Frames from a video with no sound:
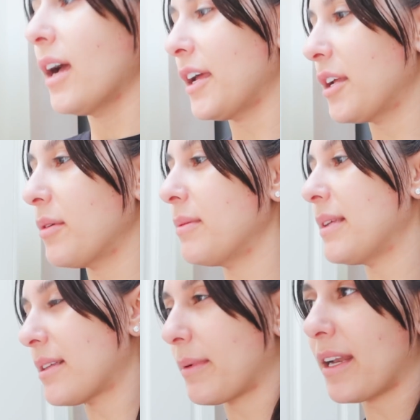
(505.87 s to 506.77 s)
I know it
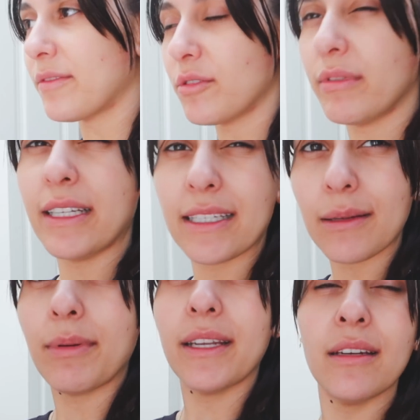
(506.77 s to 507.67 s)
means I'm gonna have to
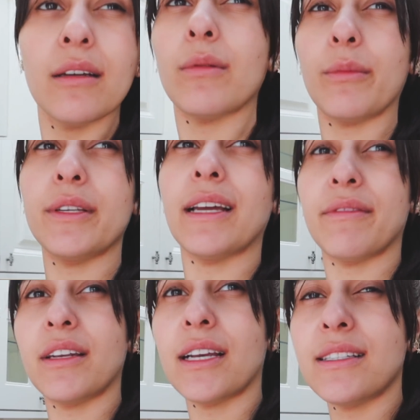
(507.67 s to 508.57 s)
rediscipline when we
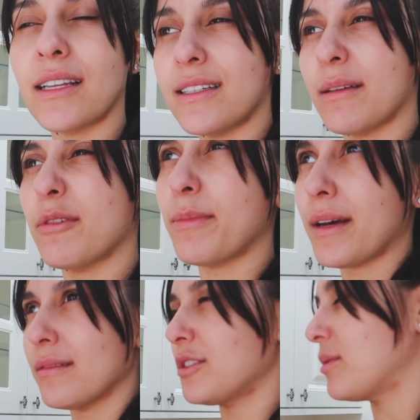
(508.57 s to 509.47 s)
have the nice dining table,
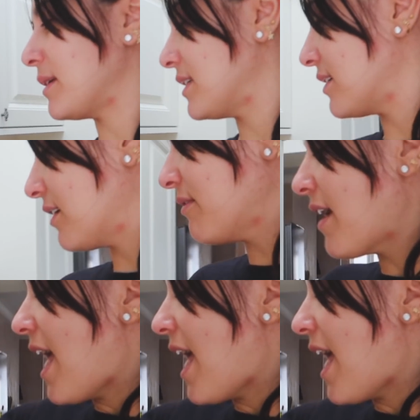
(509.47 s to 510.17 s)
but should be easy enough.